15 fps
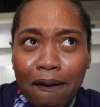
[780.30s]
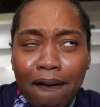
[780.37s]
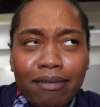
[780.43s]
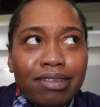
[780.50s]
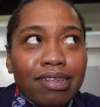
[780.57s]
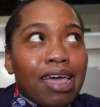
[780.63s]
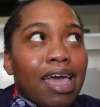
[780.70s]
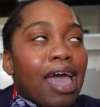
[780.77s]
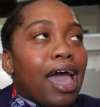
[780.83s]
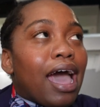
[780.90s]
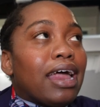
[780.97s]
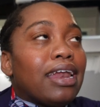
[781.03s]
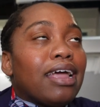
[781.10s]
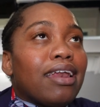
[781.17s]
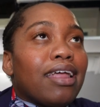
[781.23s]
doors
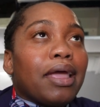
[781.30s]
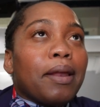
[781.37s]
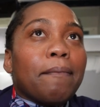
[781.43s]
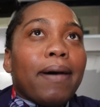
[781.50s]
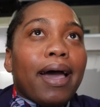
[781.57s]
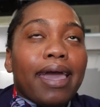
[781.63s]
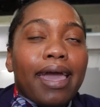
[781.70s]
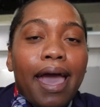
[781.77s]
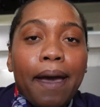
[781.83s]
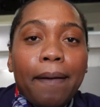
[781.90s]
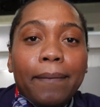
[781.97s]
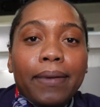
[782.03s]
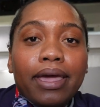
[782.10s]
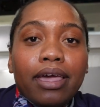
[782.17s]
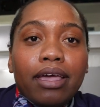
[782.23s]
And then in
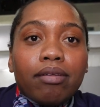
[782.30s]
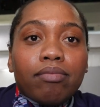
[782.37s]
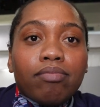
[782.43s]
Miami,